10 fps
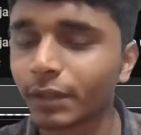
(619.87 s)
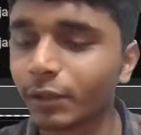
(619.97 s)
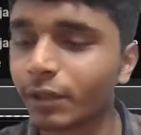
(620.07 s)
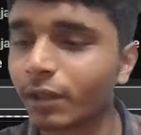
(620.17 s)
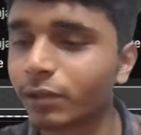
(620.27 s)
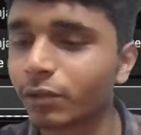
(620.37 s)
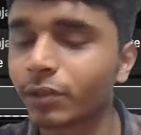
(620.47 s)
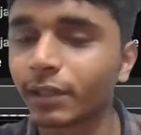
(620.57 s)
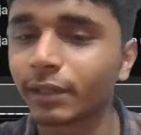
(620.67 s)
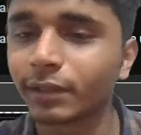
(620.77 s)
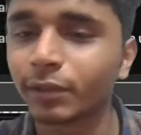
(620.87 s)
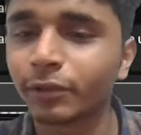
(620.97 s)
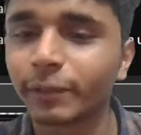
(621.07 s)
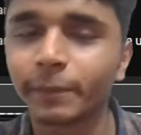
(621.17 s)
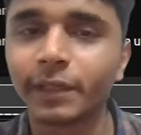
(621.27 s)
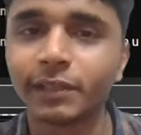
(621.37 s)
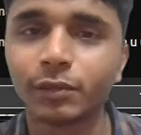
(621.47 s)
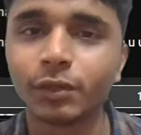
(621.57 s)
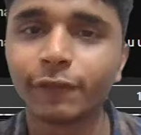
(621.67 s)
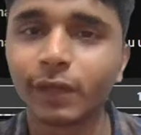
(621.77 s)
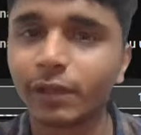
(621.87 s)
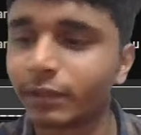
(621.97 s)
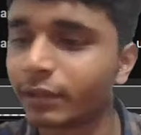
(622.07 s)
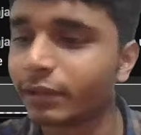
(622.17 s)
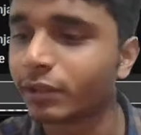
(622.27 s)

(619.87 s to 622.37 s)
You can also share your updates. If you're in the